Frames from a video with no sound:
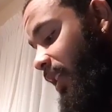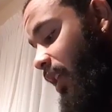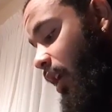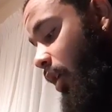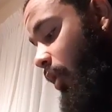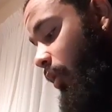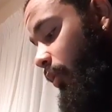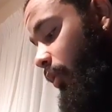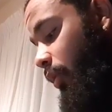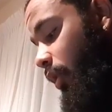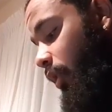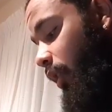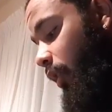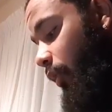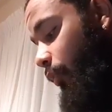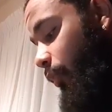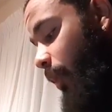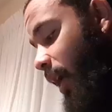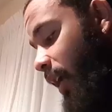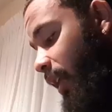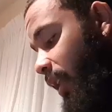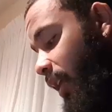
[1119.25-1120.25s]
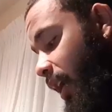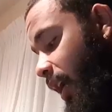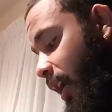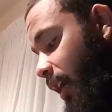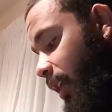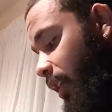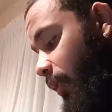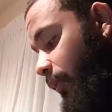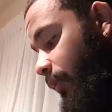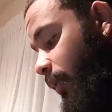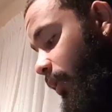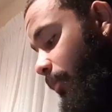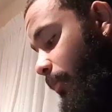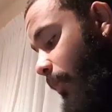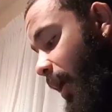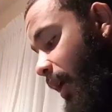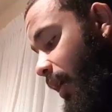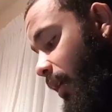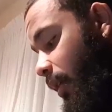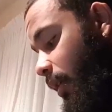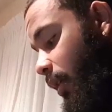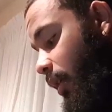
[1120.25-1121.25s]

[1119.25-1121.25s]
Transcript: down on the right hand of the ma